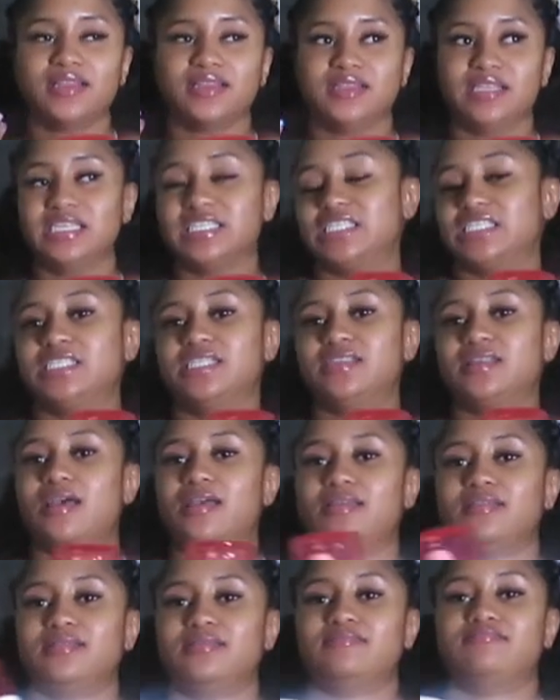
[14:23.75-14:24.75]
this
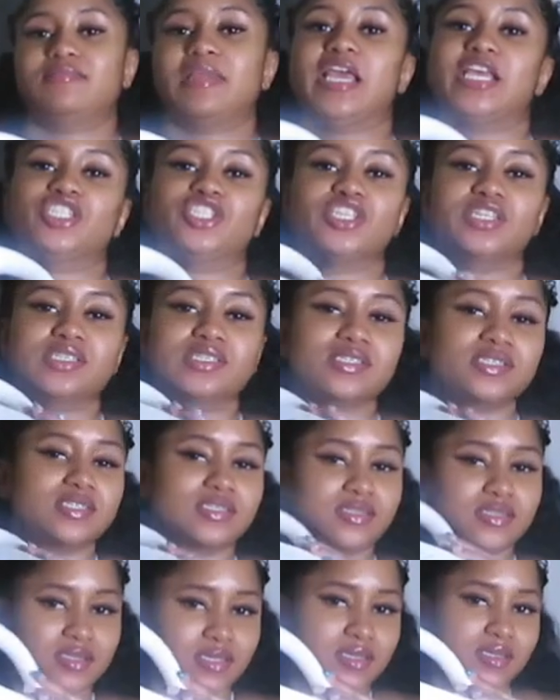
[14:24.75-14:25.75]
is
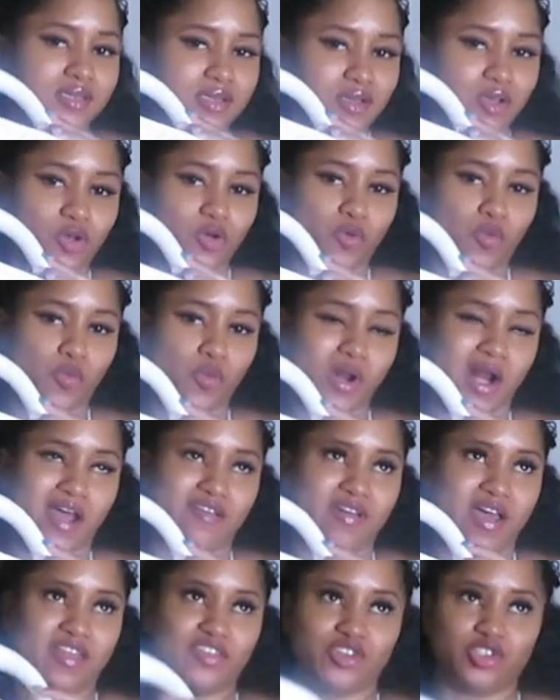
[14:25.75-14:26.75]
just what
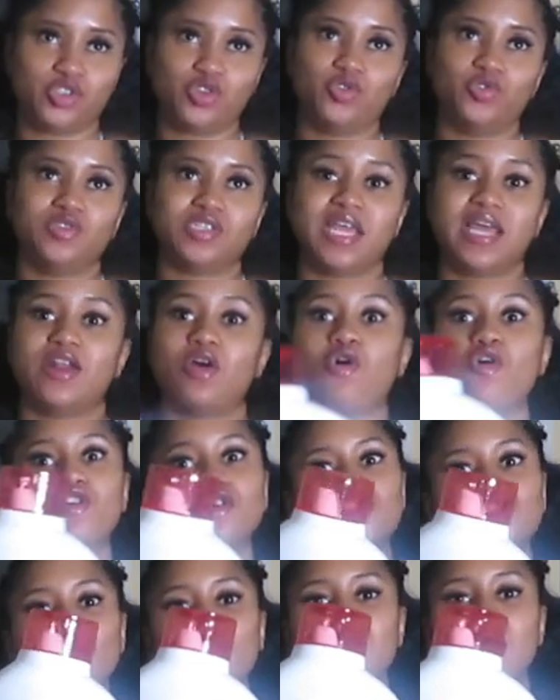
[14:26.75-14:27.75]
I've had to choose. And
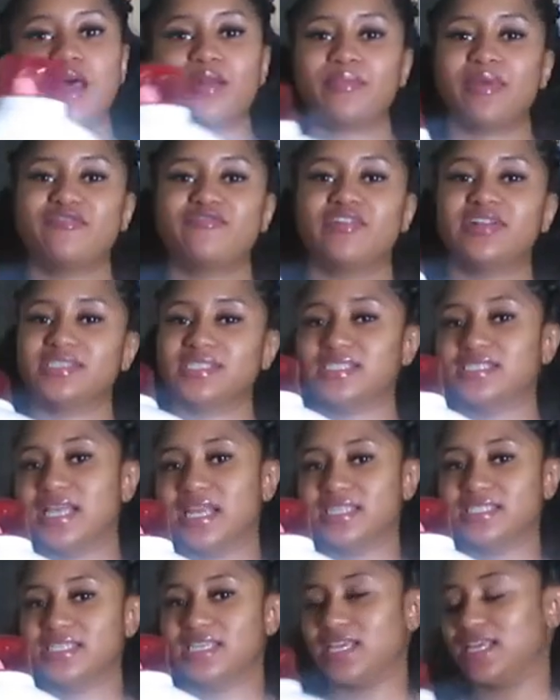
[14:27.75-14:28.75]
also, a lot of my friends
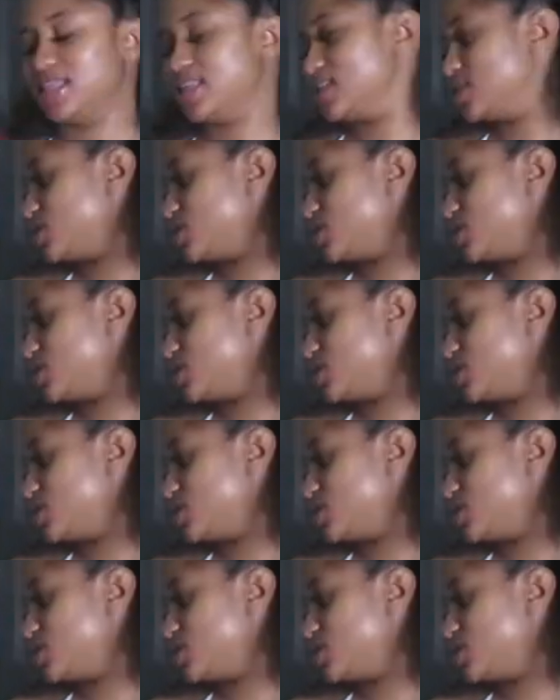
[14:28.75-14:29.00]
said to get